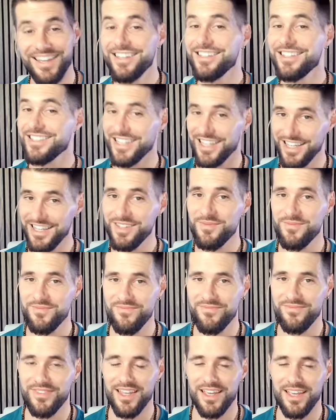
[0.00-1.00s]
See?
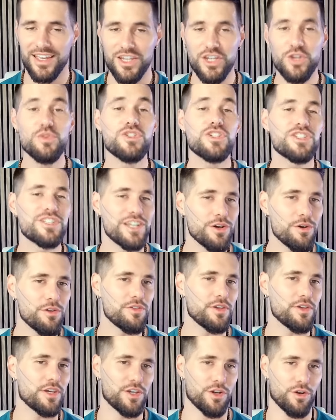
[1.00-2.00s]
You still
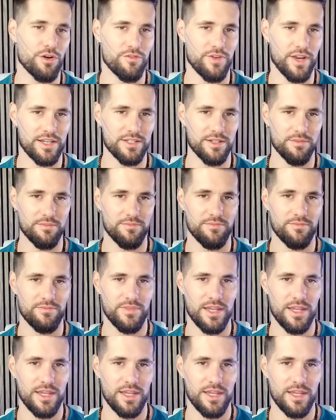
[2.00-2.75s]
think you're a victim.